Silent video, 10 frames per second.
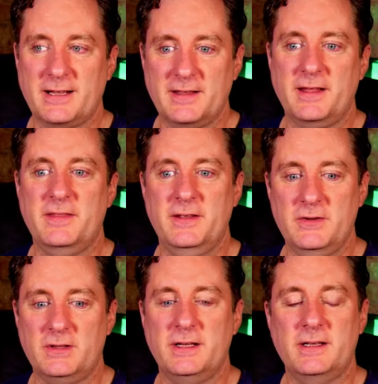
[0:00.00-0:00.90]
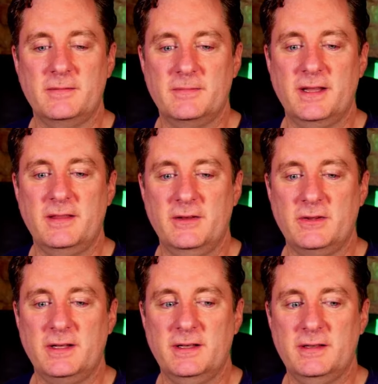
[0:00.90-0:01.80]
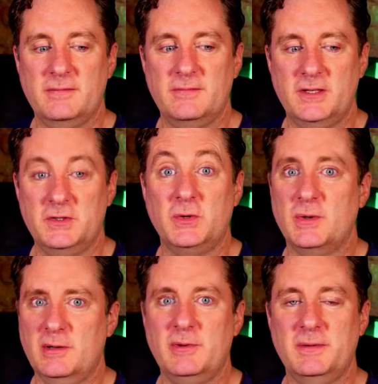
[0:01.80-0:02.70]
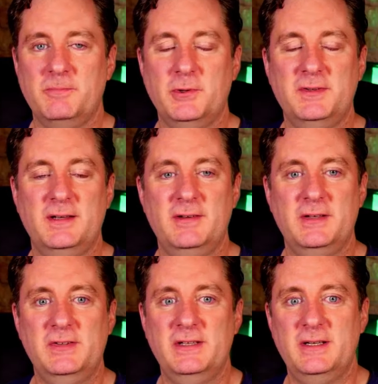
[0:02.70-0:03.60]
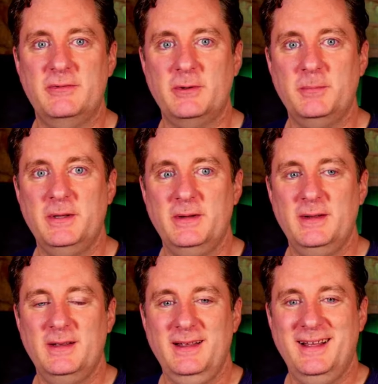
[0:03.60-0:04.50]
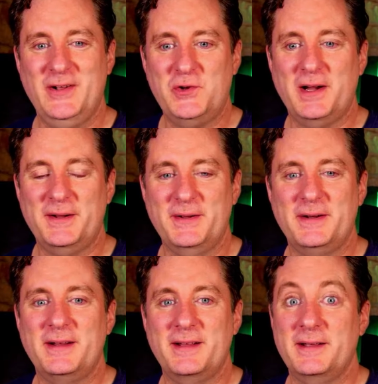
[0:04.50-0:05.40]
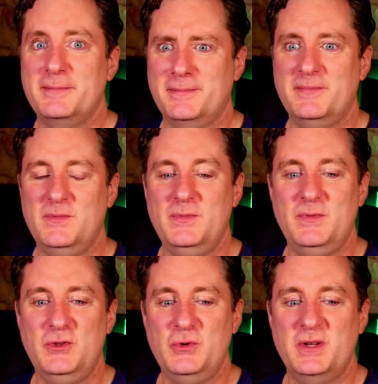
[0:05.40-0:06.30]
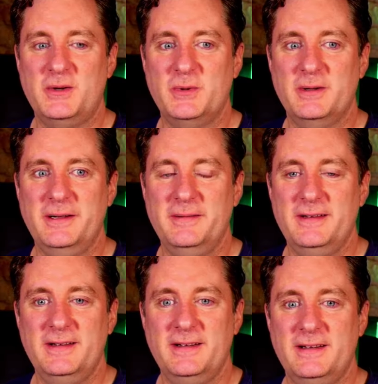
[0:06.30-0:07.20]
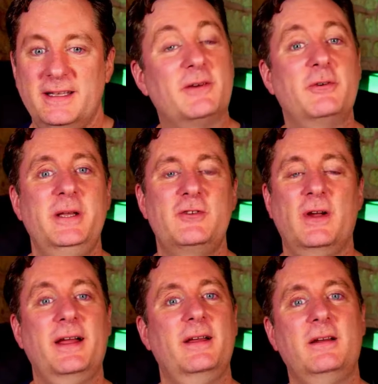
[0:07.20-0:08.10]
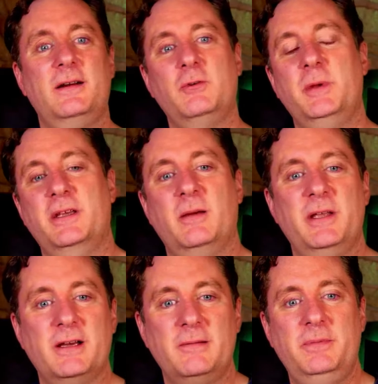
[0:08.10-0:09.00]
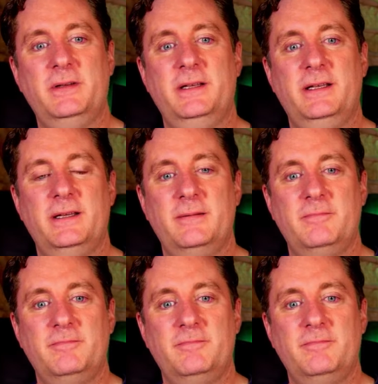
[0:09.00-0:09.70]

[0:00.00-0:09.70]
think you'll like it. I think you'll like it. Don't worry, we'll save you a CD from Dragon Con. I do not worry. Yeah, for me, Dragon Con will be coming up in